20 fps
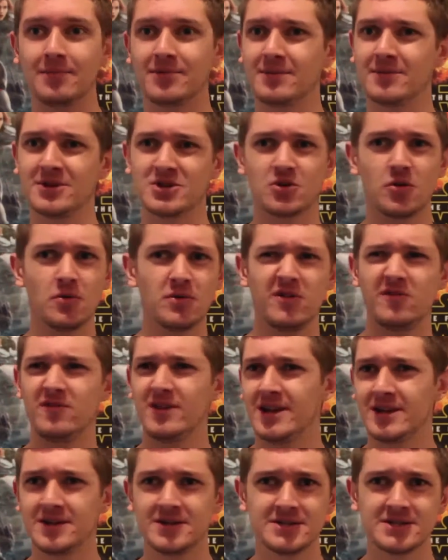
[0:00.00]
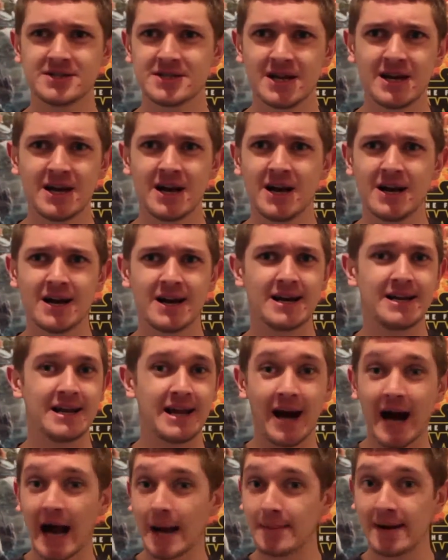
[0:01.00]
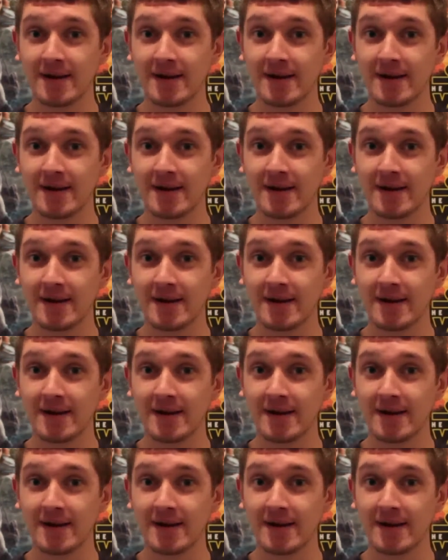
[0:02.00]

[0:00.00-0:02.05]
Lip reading: Pretty much all the villains in the Iron